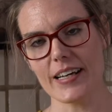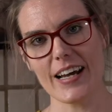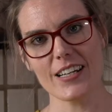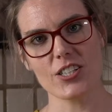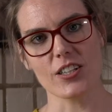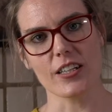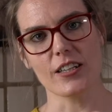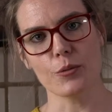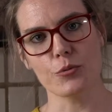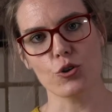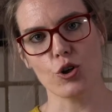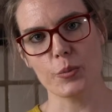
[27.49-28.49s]
actually they
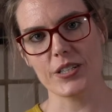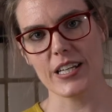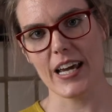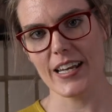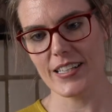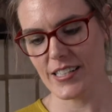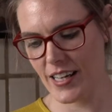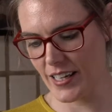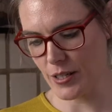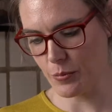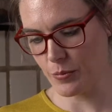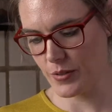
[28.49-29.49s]
absorb 10
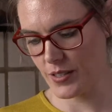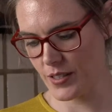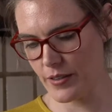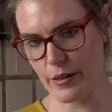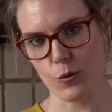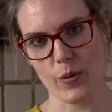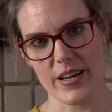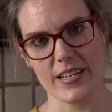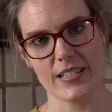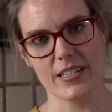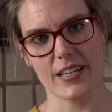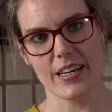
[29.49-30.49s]
times their
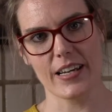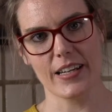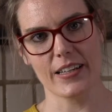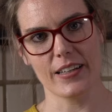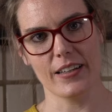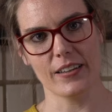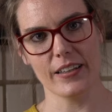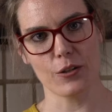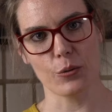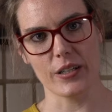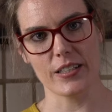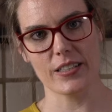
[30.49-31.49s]
weight in
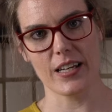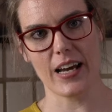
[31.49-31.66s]
liquid,